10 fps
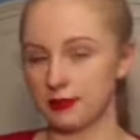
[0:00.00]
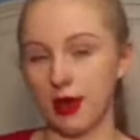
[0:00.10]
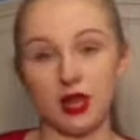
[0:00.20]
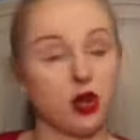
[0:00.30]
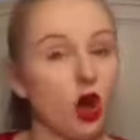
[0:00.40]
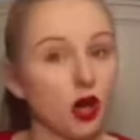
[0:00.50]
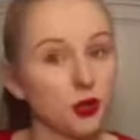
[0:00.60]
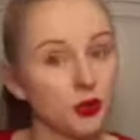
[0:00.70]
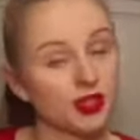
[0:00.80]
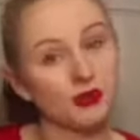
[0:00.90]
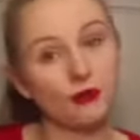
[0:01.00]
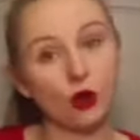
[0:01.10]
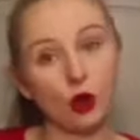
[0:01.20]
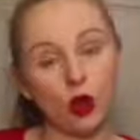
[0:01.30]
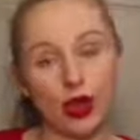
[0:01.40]
my card was
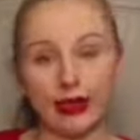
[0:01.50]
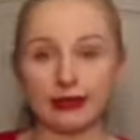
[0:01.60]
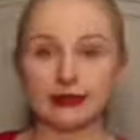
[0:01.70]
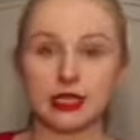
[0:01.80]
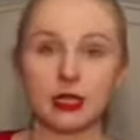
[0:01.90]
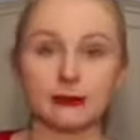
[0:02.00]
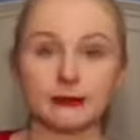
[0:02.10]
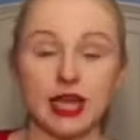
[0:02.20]
full and um,